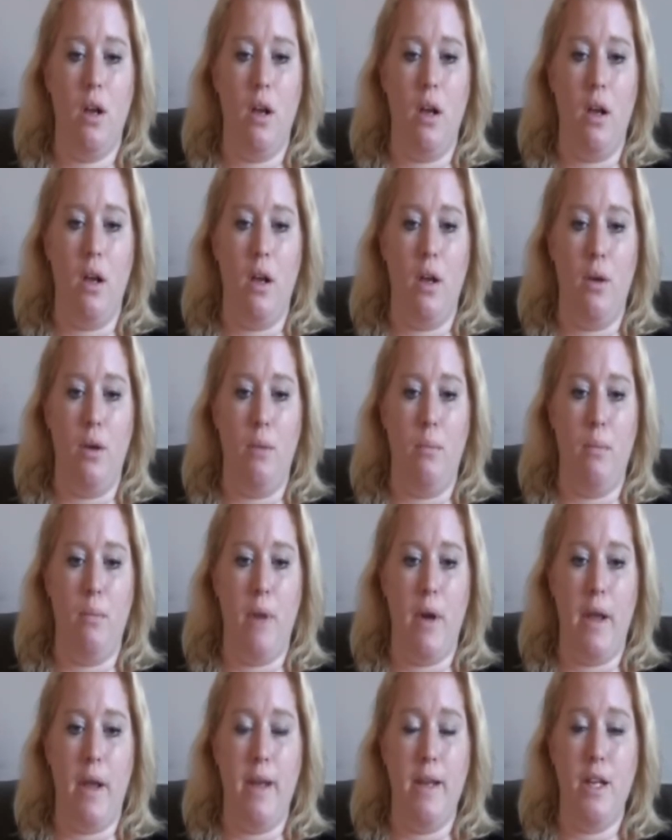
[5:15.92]

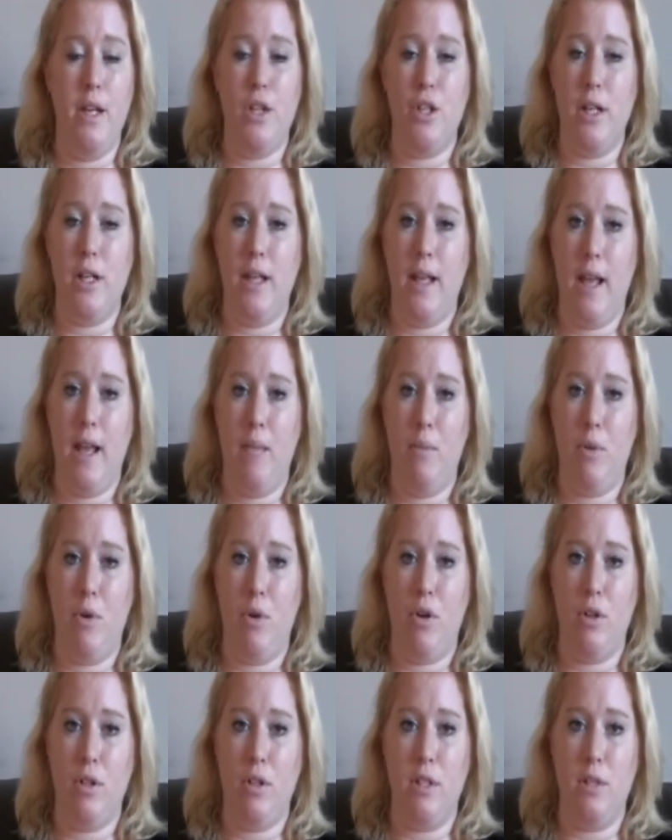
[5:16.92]
I initially came
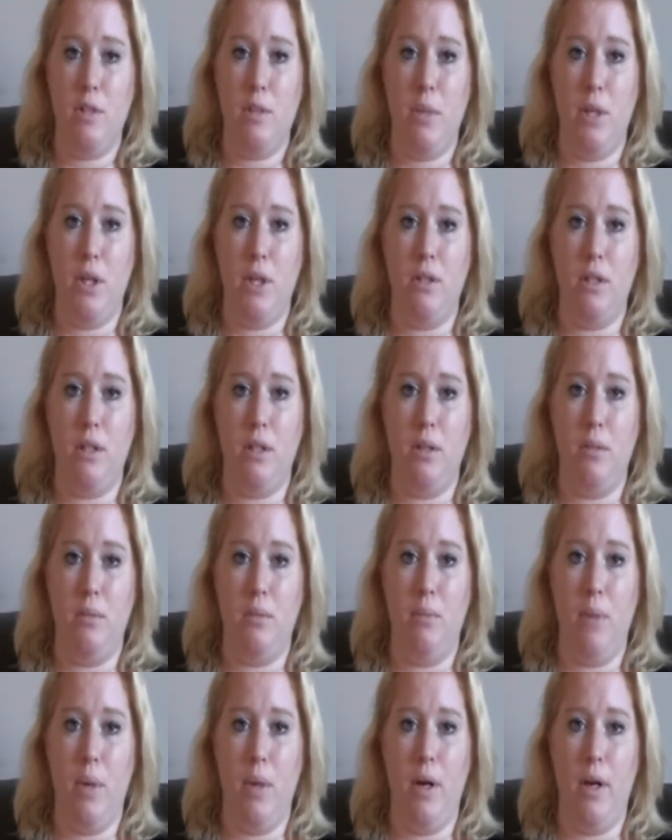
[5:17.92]
across this
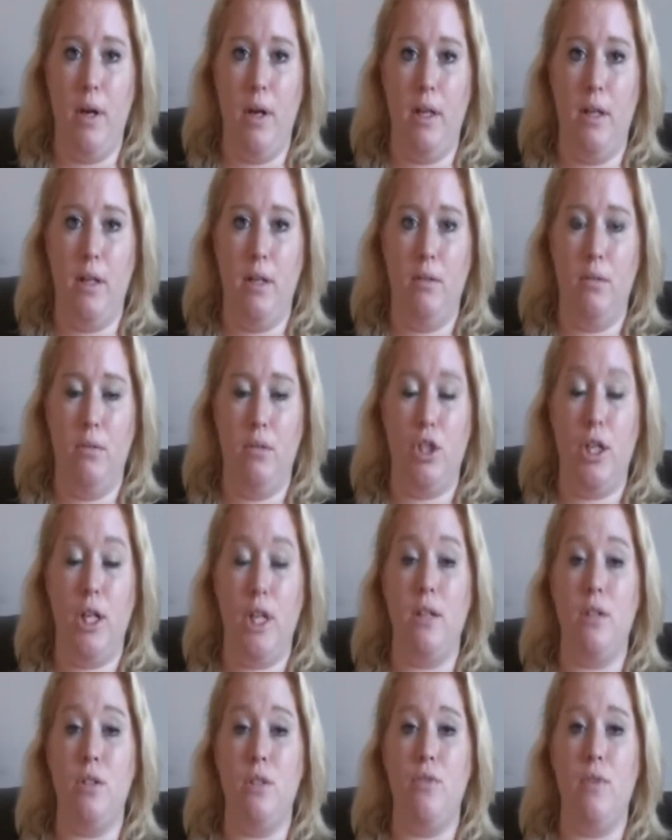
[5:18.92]
building by
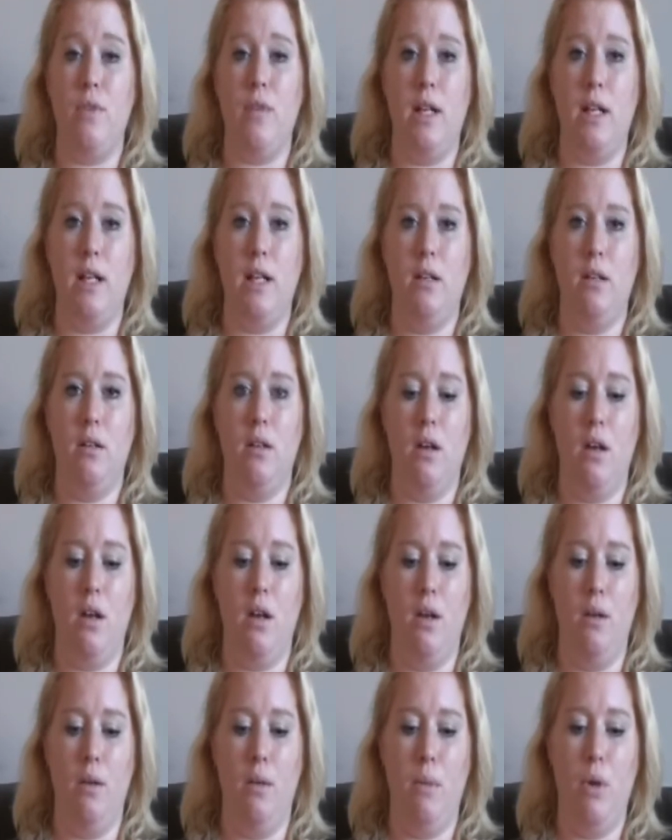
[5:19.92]
chance, really.
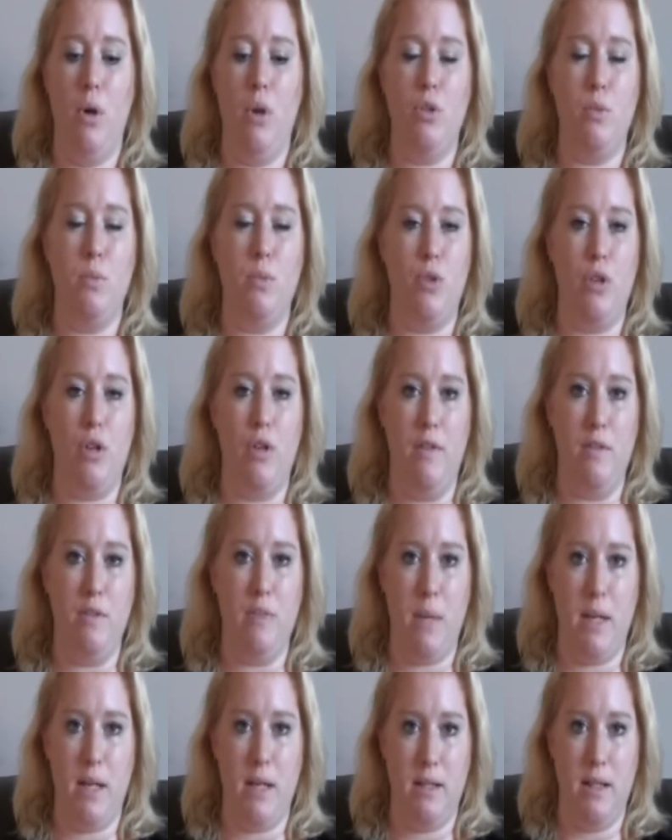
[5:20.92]
My husband drives
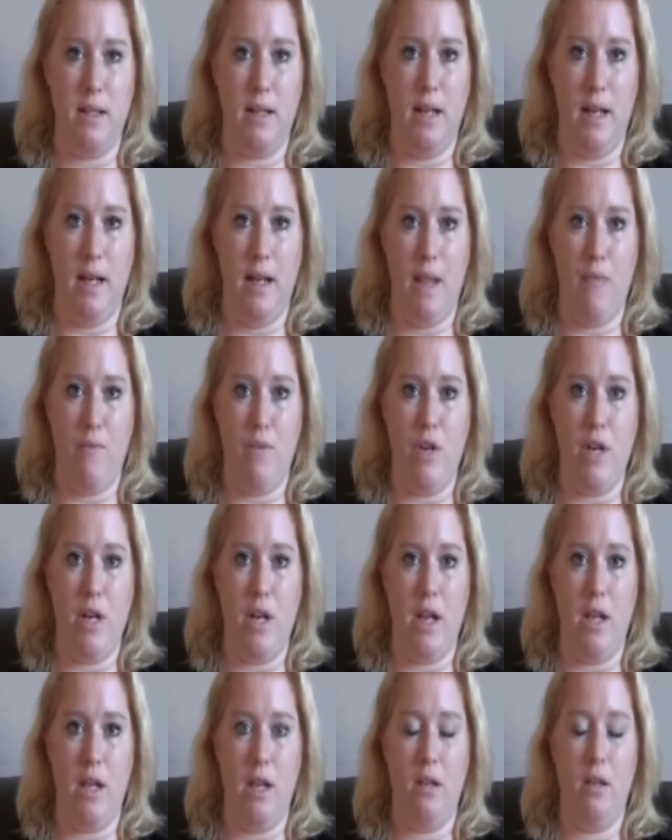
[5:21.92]
past it nearly every
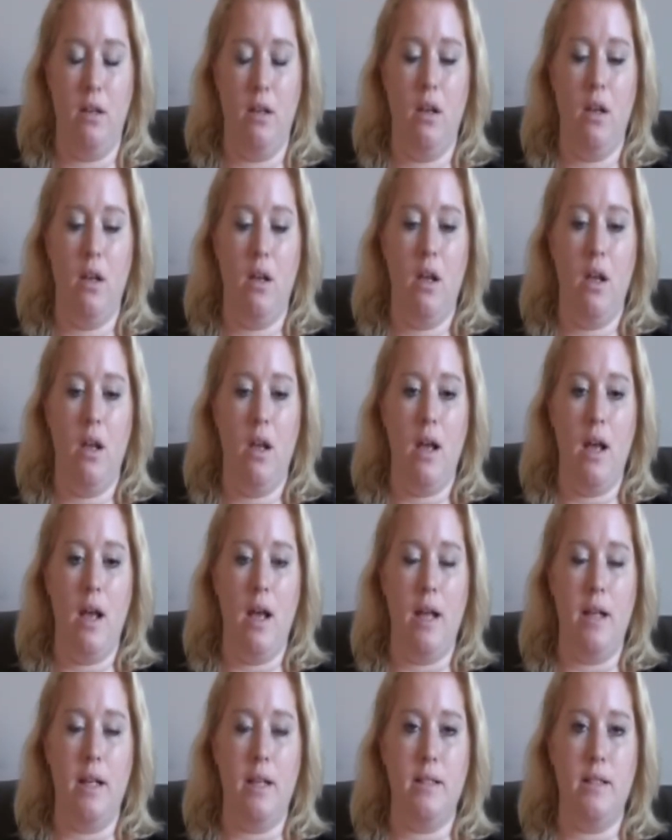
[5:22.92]
day,
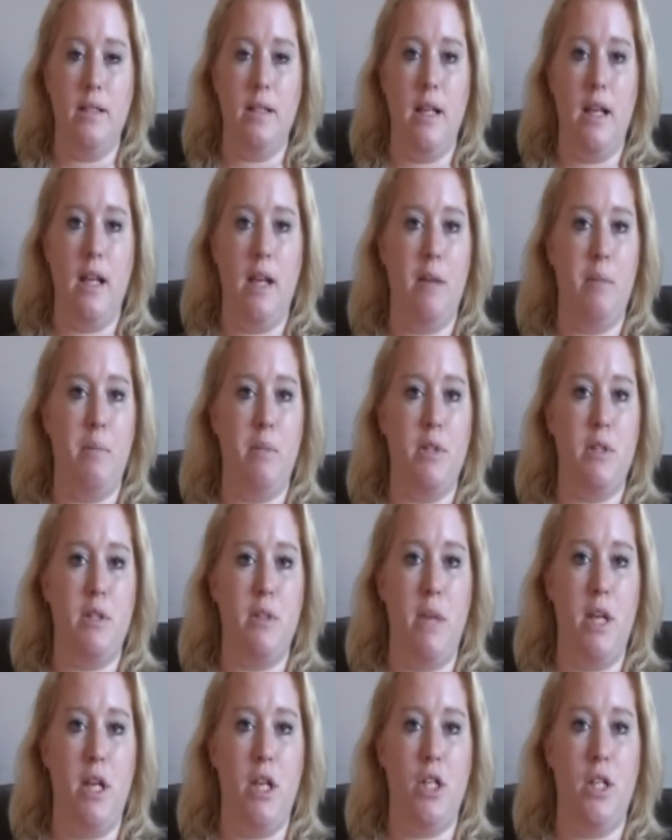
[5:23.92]
and he happened to
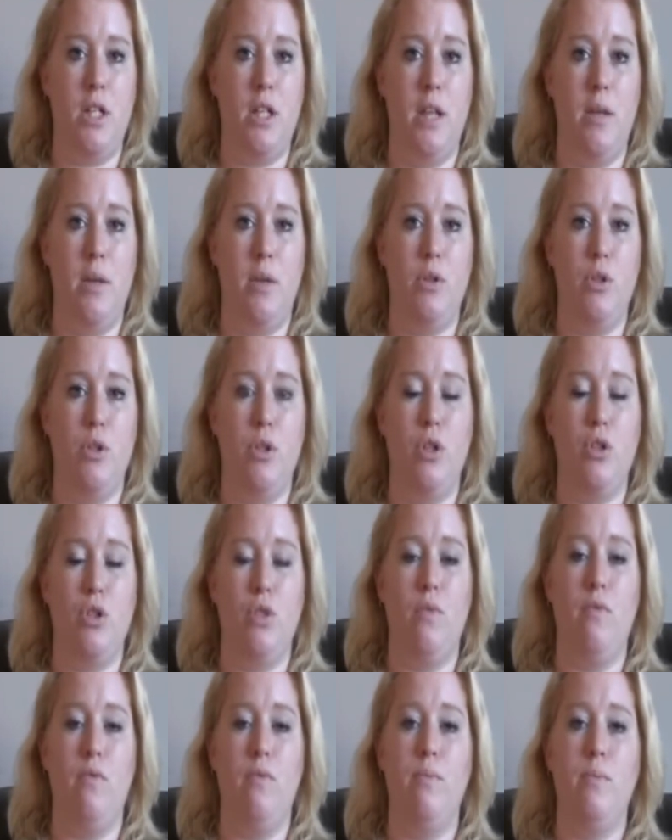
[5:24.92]
mention that they were doing
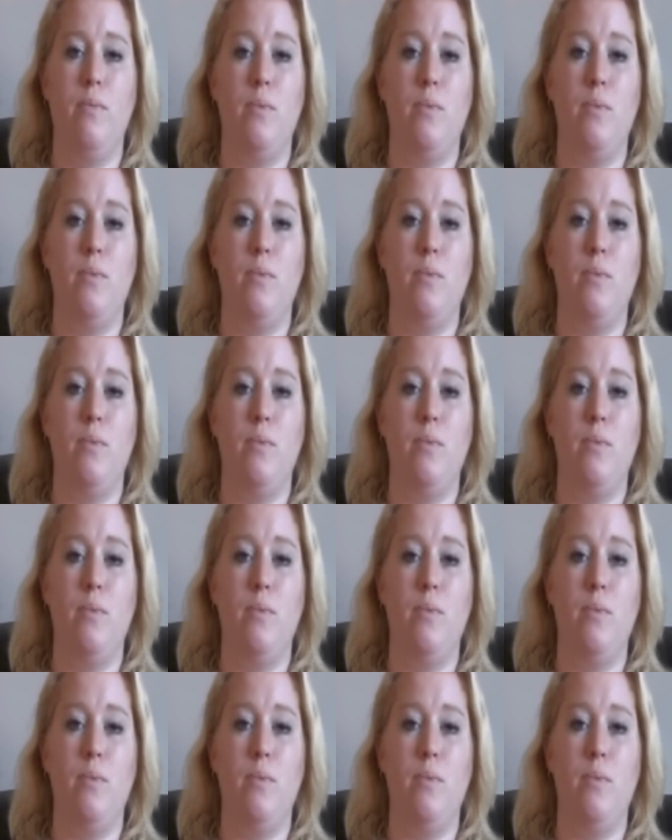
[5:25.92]
some